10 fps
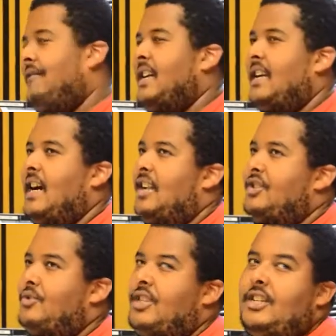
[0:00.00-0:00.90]
technology
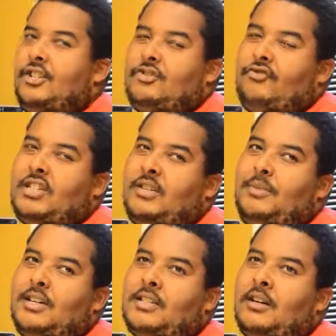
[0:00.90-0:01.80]
which has just recently
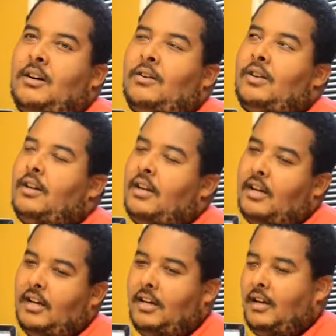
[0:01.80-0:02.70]
been installed.
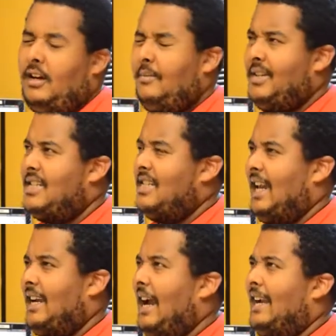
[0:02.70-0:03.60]
It's
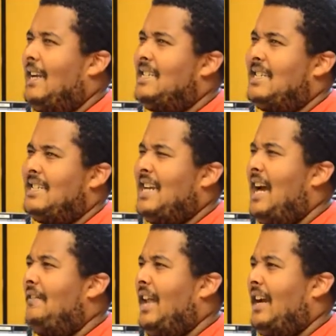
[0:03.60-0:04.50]
I guess it's kind of